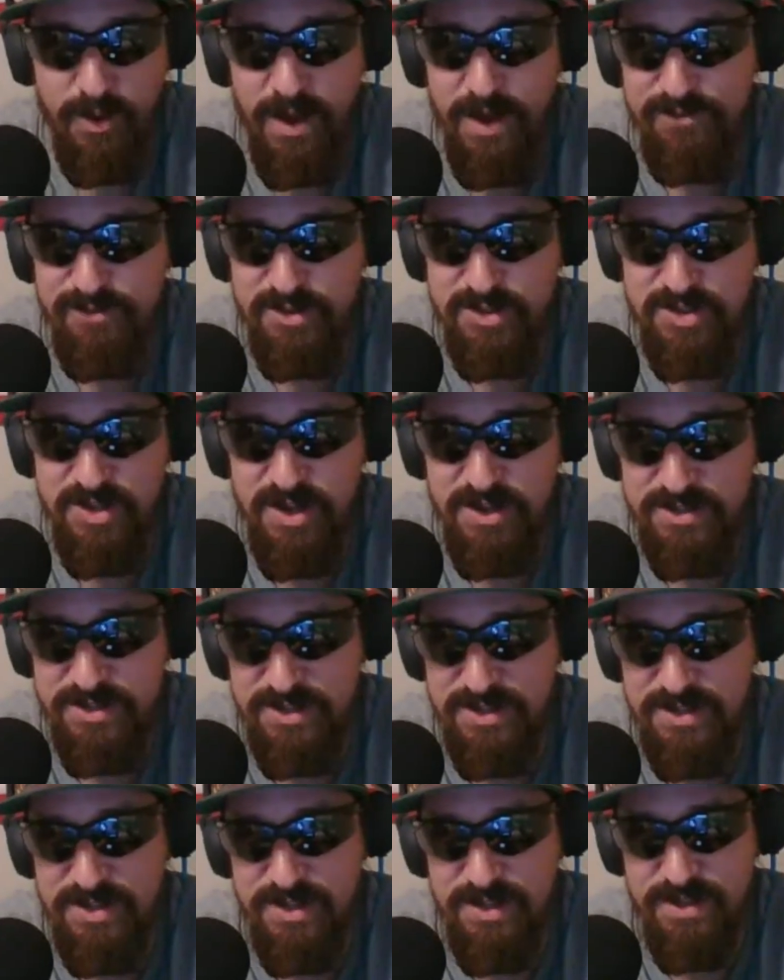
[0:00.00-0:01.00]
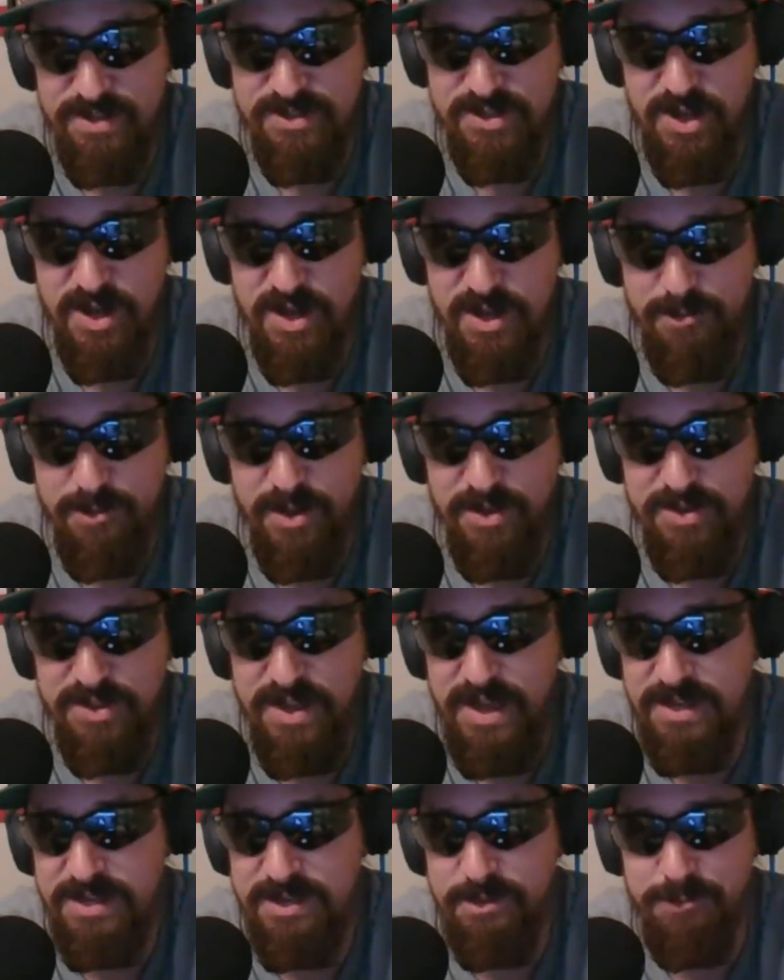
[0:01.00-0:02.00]
have to talk about
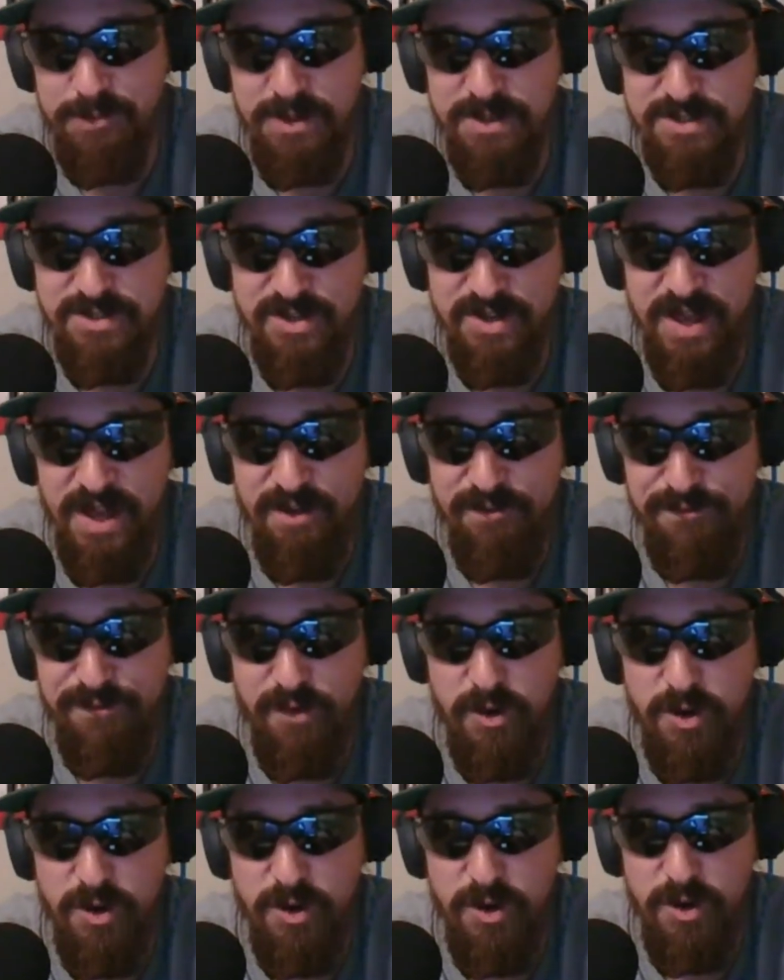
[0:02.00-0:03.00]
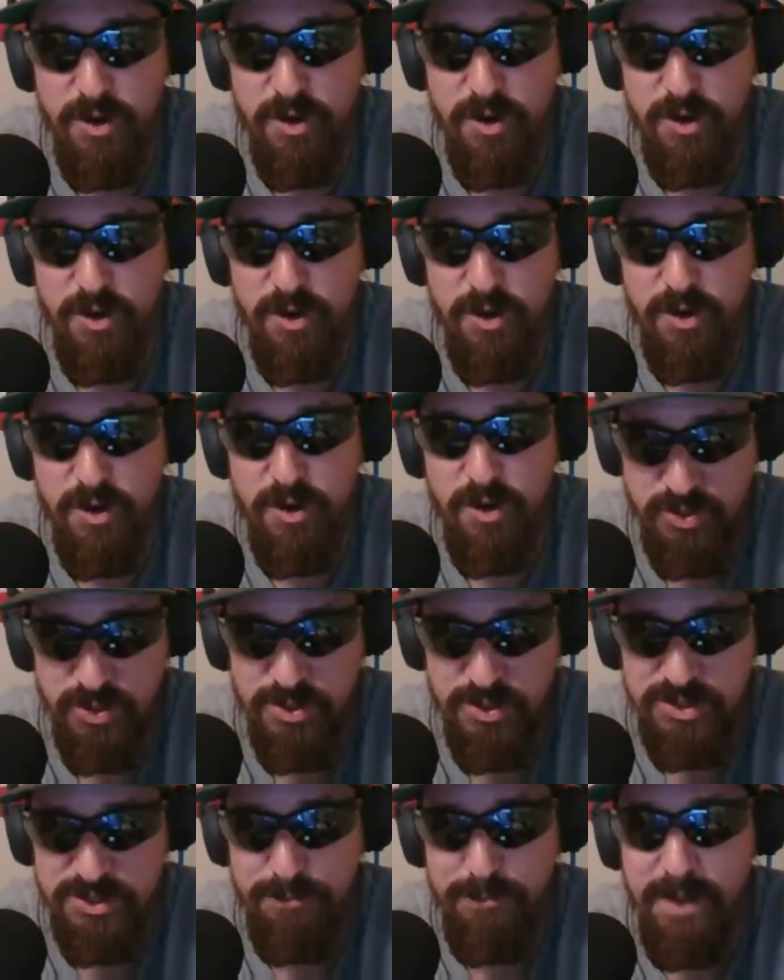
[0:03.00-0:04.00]
that. It depends on how far Cinnamon Toast
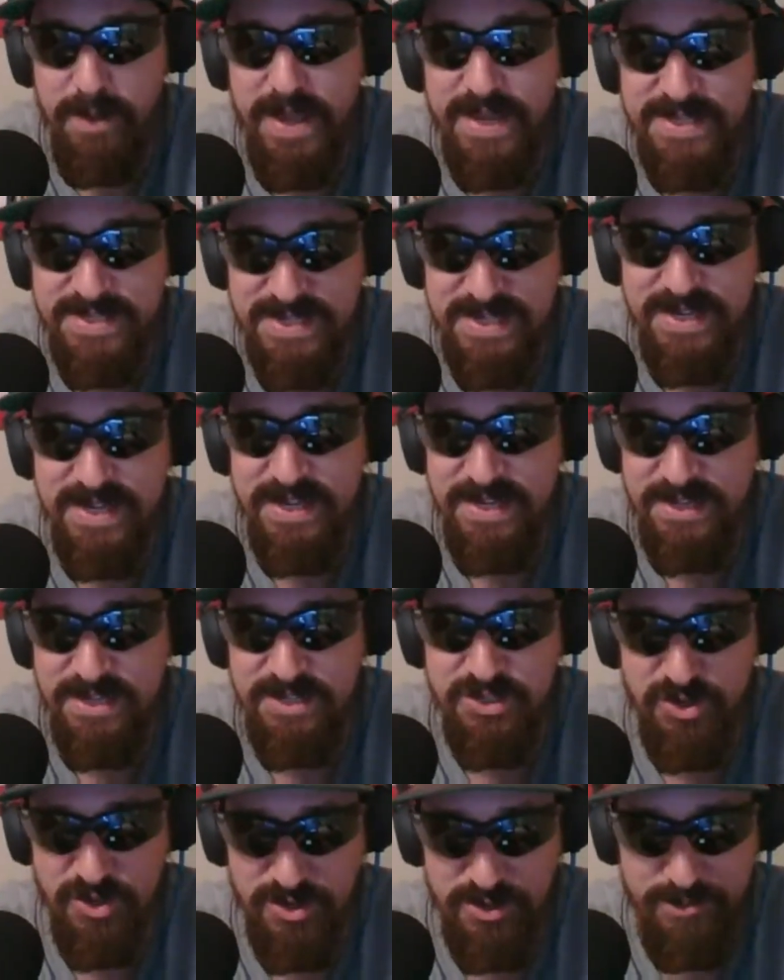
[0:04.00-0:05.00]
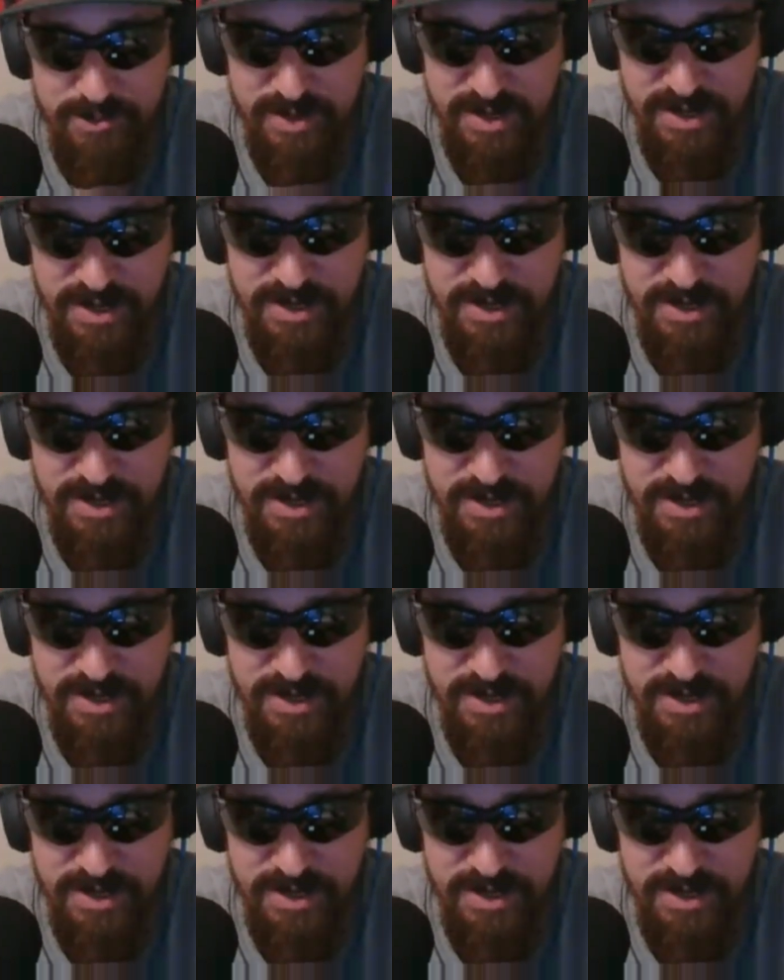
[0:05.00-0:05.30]
Crunch makes it in the tournament